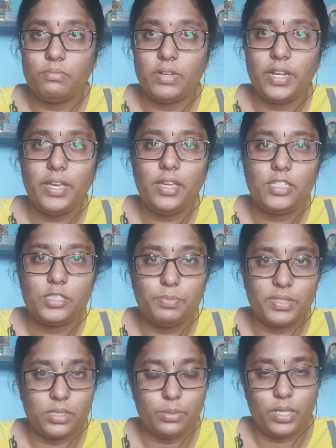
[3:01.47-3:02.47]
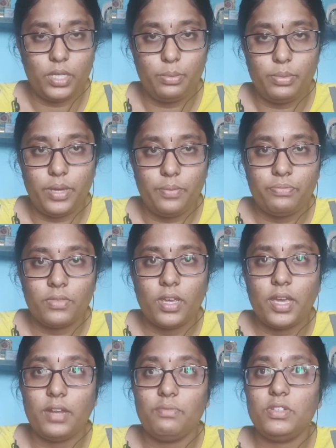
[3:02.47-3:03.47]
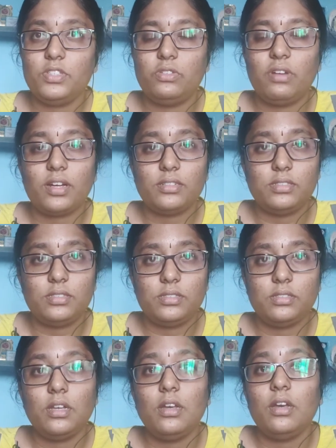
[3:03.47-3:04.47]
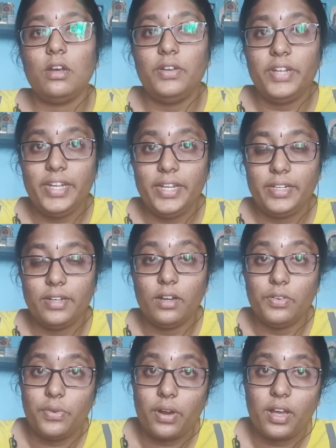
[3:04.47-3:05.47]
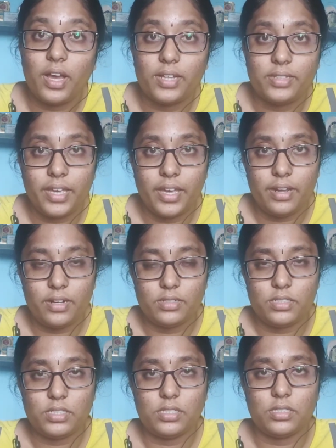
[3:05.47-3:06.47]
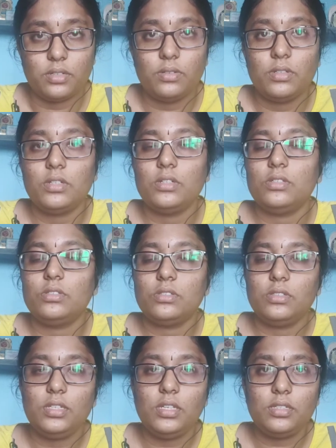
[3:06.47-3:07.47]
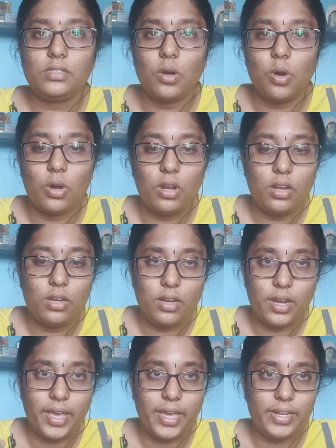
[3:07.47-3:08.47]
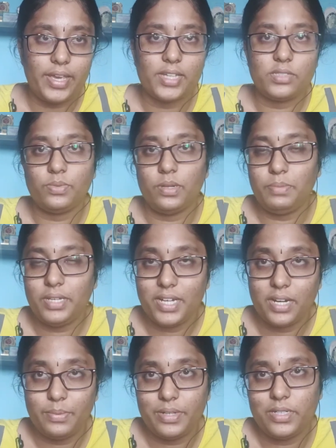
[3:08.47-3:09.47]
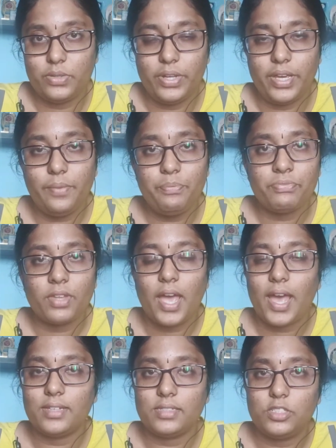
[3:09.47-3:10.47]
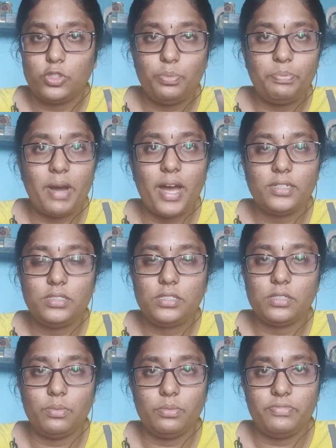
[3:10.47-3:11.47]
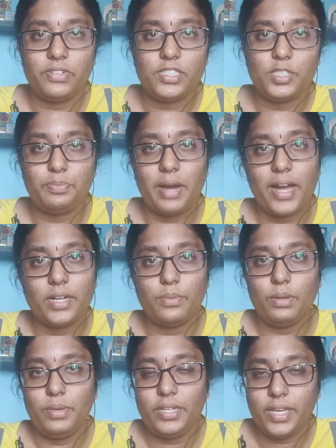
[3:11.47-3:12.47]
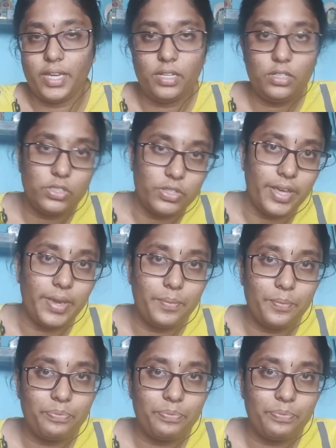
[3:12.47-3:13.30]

very specific way, and which drugs need drug adherence. So these all areas will be covered today as two parts. First part will be taken today.